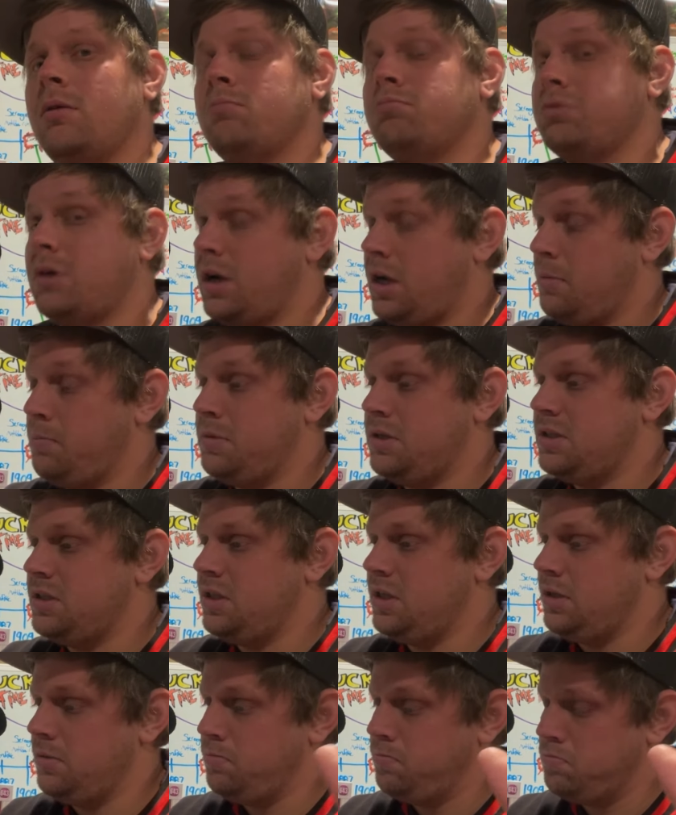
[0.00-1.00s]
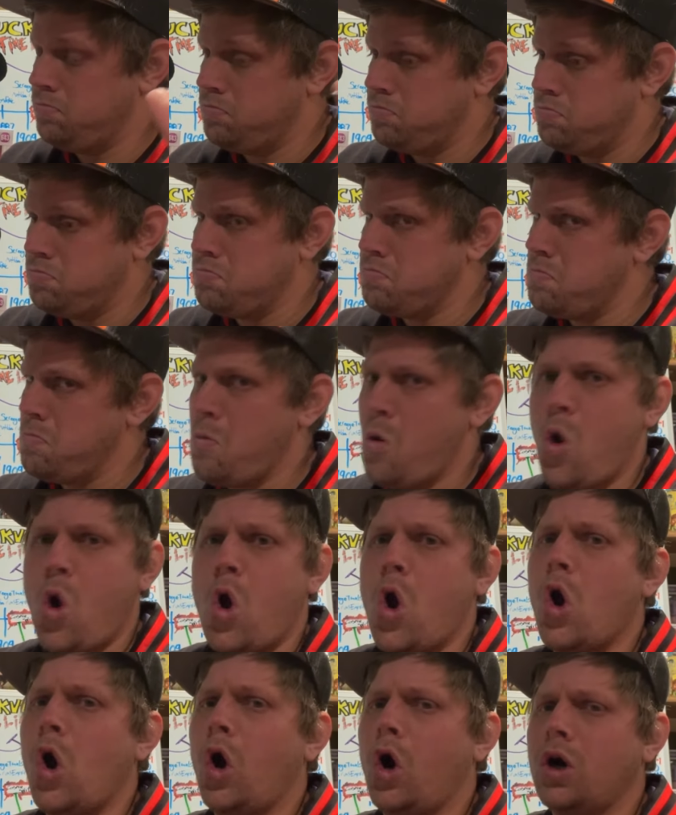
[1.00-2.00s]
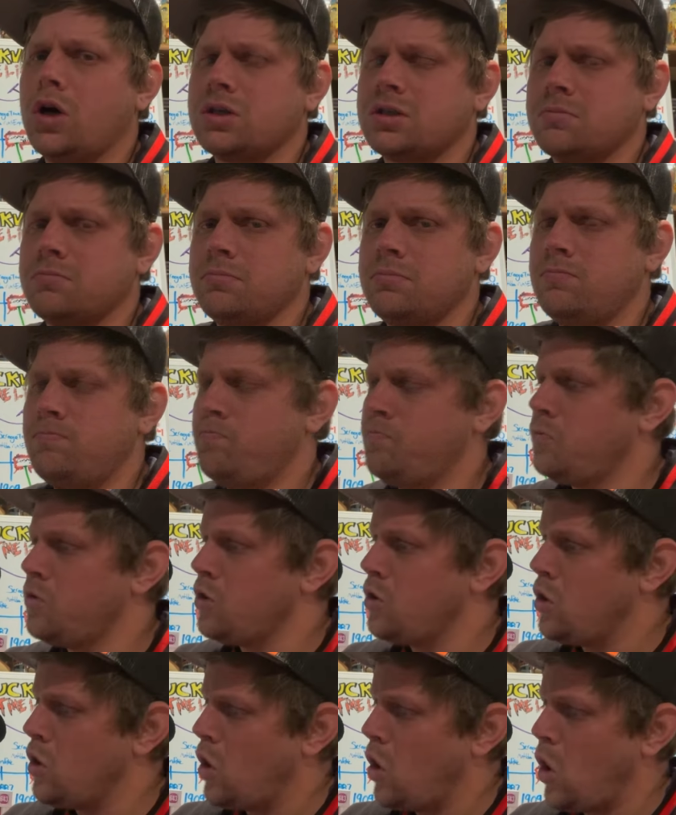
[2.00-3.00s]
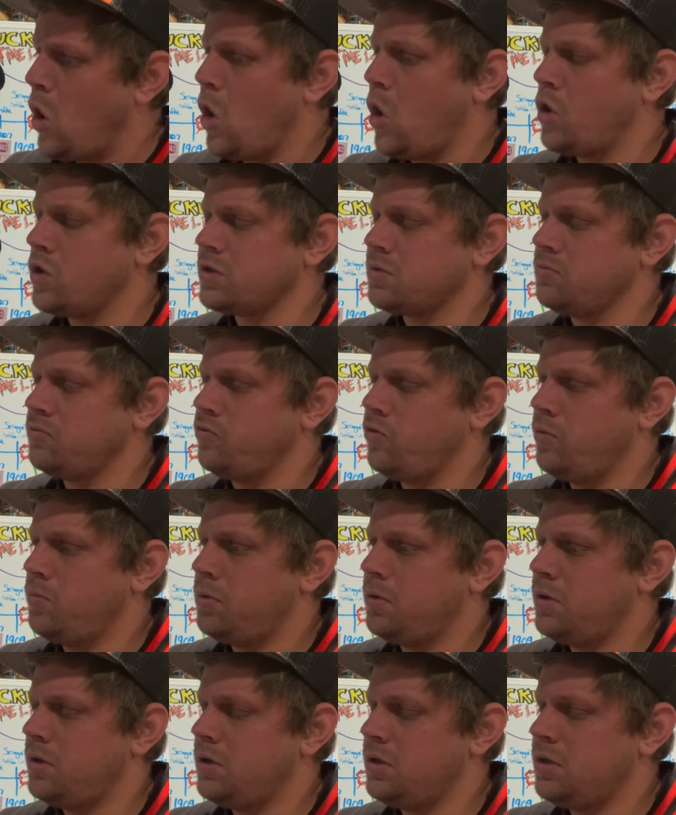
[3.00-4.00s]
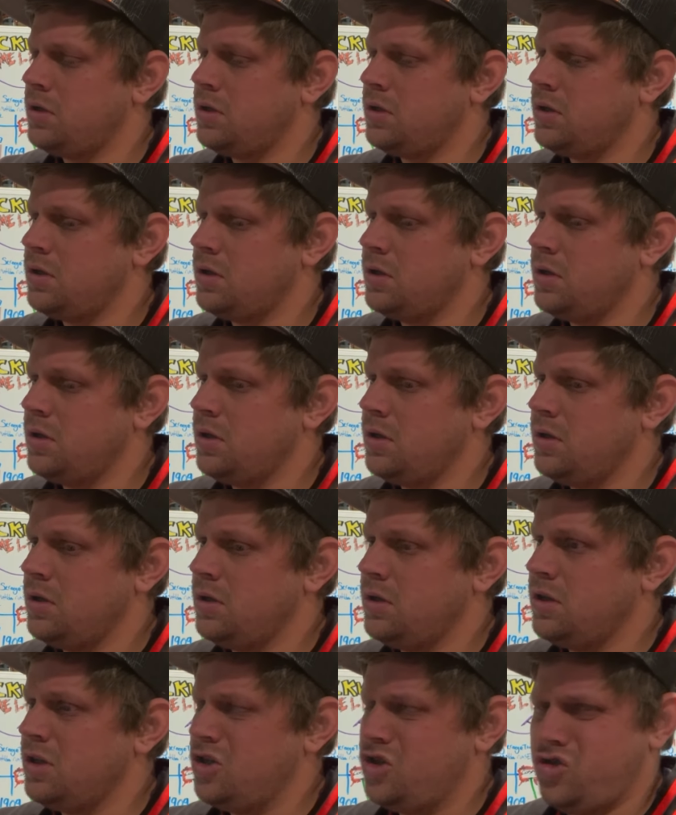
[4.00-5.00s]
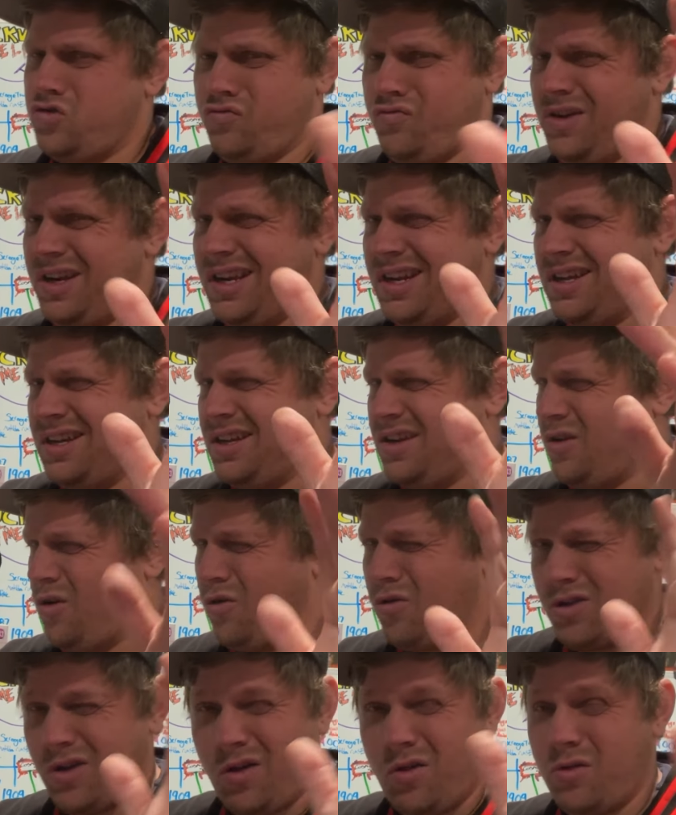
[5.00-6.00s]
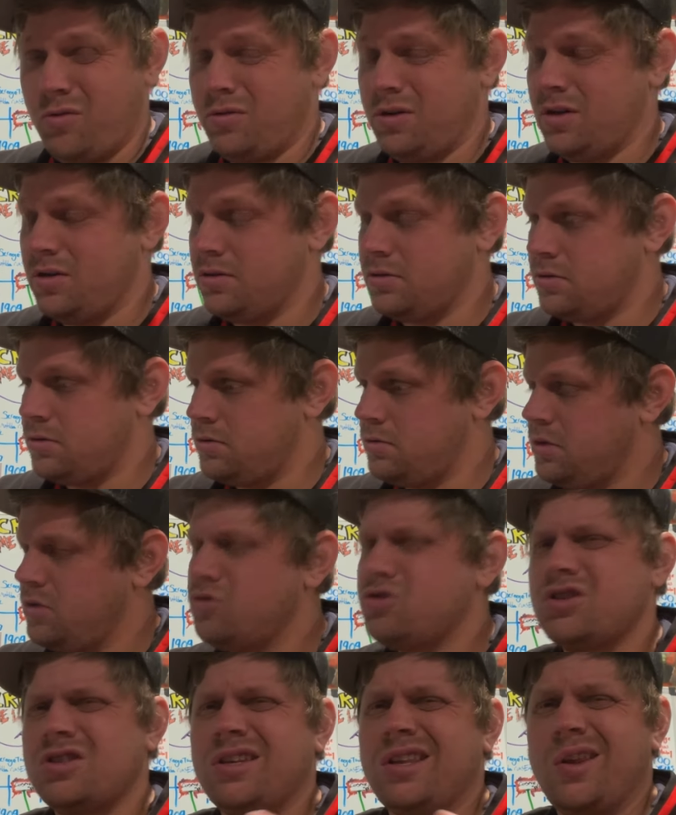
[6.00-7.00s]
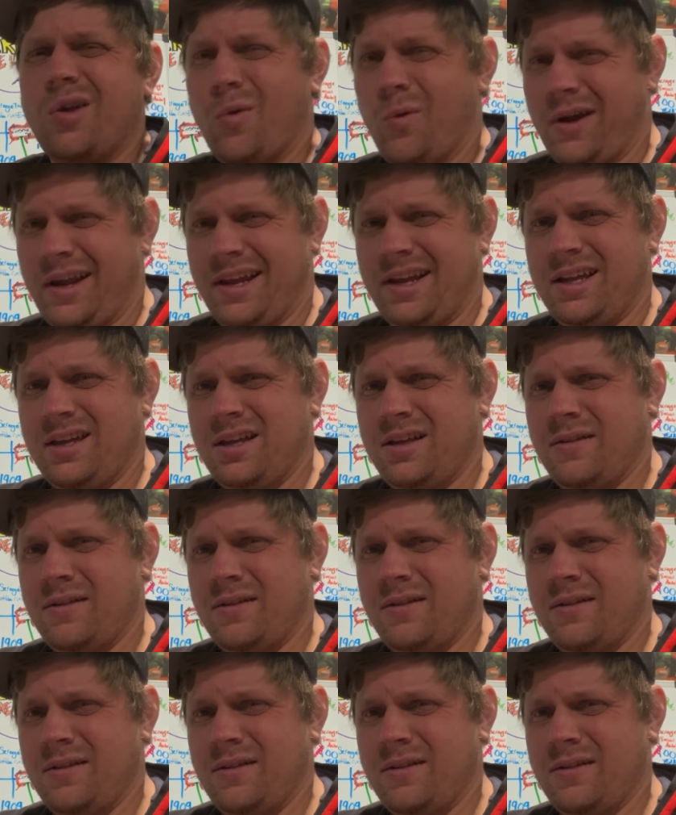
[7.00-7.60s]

Brock and Misty, awesome. Awesome group. Serena and all the other girls, they're just annoying.